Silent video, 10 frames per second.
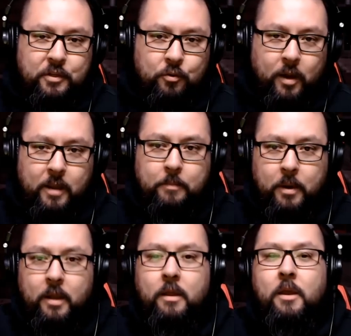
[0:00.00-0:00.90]
to, right?
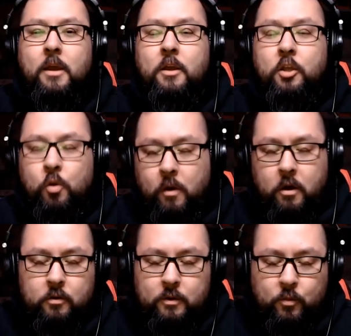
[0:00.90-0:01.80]
But we've
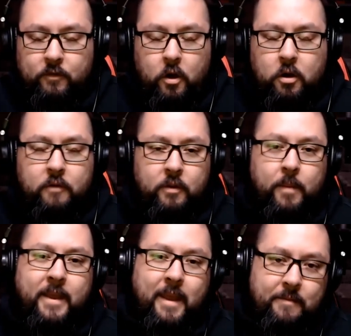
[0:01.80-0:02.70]
all heard of it.
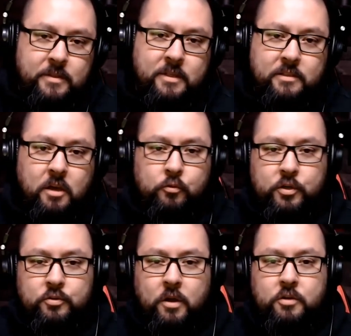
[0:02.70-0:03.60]
Mike Evans has done
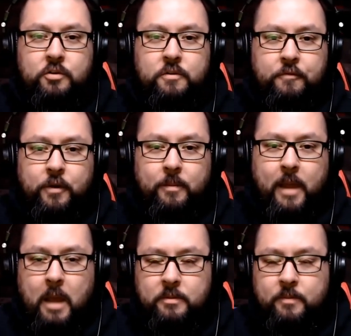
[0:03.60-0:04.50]
restructures to free up
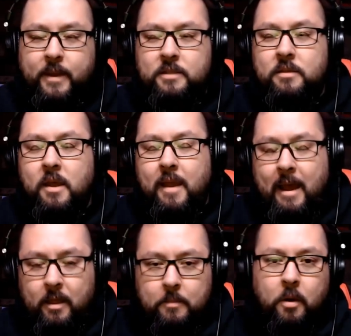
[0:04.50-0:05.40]
cap space.
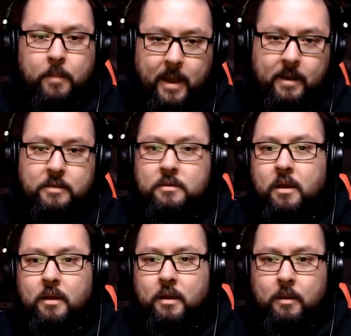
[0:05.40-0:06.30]
Ali Marpet has
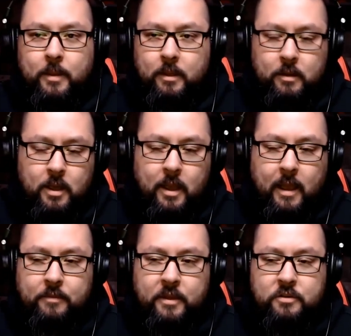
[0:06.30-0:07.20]
done it. I mean,
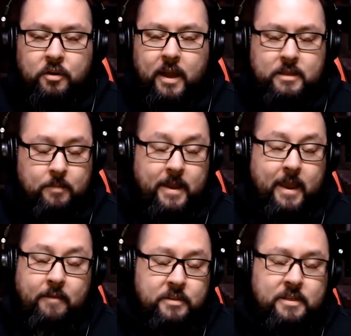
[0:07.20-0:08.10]
and these are guys. Mike
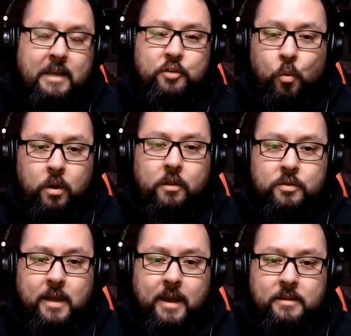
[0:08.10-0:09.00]
Evans is actually one of
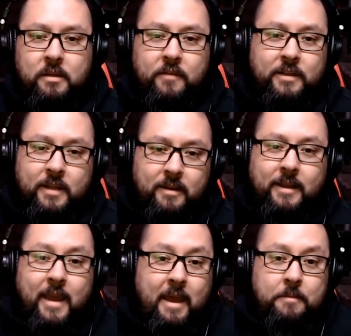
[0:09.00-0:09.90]
those guys that if he did it
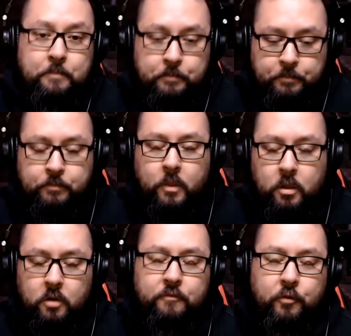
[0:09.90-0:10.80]
again,
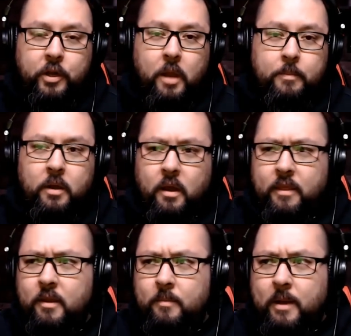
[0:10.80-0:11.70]
could free up, I
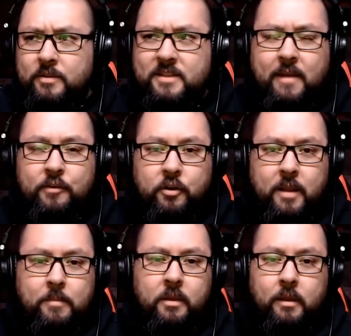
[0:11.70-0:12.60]
think, about $7 or $8
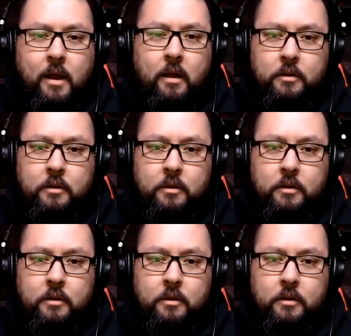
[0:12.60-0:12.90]
million,